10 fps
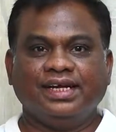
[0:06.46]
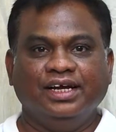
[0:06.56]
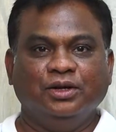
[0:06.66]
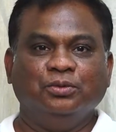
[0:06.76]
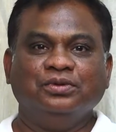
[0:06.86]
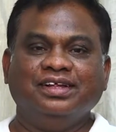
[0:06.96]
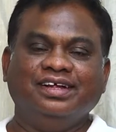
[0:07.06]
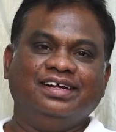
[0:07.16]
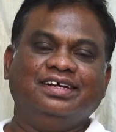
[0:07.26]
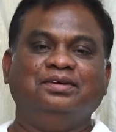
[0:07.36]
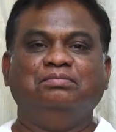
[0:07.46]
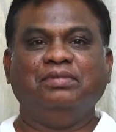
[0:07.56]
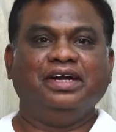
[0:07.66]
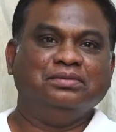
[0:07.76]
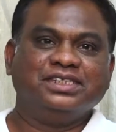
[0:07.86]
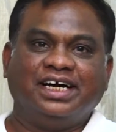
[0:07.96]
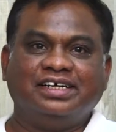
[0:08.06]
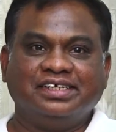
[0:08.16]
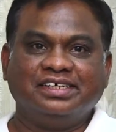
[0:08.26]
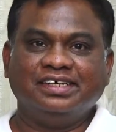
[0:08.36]
Hello, uh, my name is
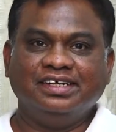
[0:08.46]
Karthick.